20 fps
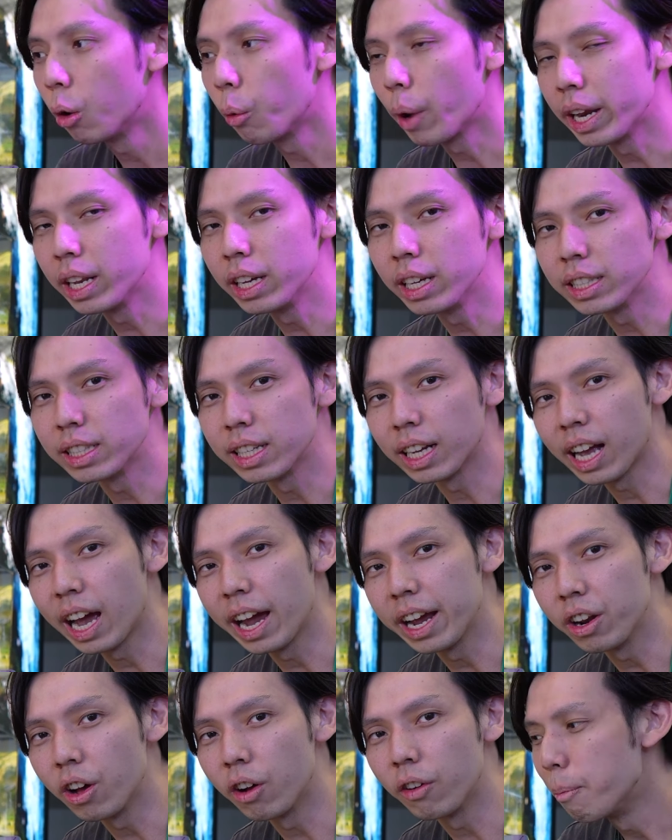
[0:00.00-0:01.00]
whether it's the
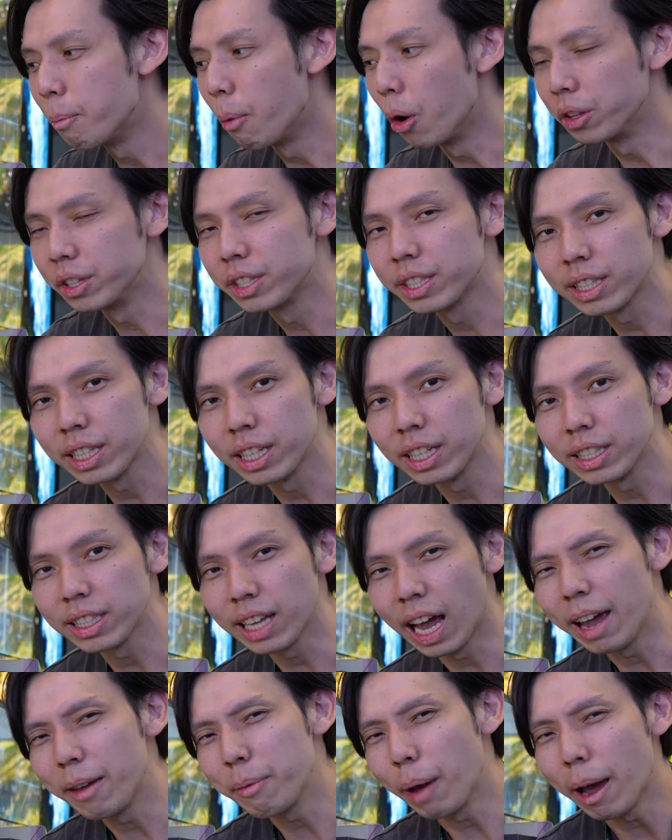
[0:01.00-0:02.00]
kind of monsters.
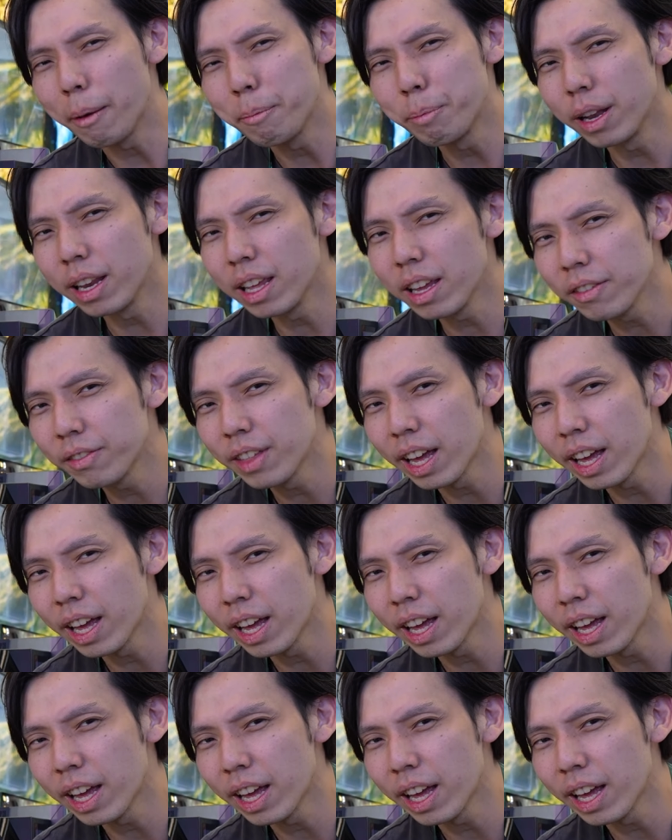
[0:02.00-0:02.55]
I believe